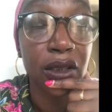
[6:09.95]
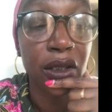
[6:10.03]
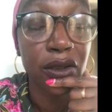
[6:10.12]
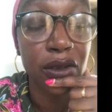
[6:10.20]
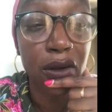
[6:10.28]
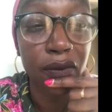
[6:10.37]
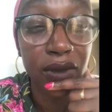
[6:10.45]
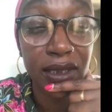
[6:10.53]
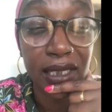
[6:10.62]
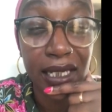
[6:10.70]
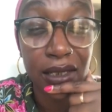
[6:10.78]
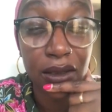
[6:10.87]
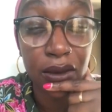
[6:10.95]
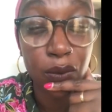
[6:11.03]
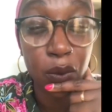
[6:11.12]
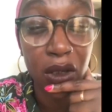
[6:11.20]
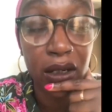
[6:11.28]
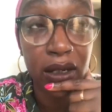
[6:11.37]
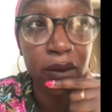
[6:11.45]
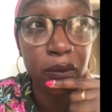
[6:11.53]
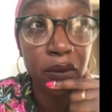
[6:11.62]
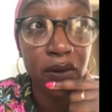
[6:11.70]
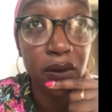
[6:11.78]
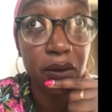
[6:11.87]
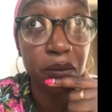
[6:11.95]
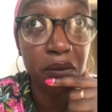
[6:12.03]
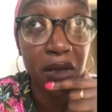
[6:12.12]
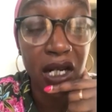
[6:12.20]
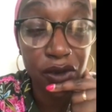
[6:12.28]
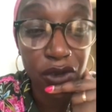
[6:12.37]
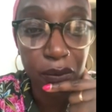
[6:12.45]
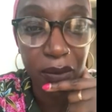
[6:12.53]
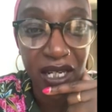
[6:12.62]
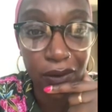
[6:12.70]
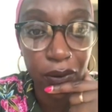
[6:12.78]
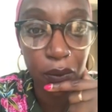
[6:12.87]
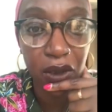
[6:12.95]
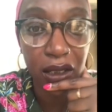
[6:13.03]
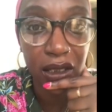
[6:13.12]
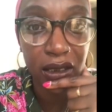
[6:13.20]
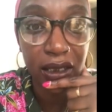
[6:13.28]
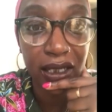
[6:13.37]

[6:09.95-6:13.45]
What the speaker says: those conversations were as much about the work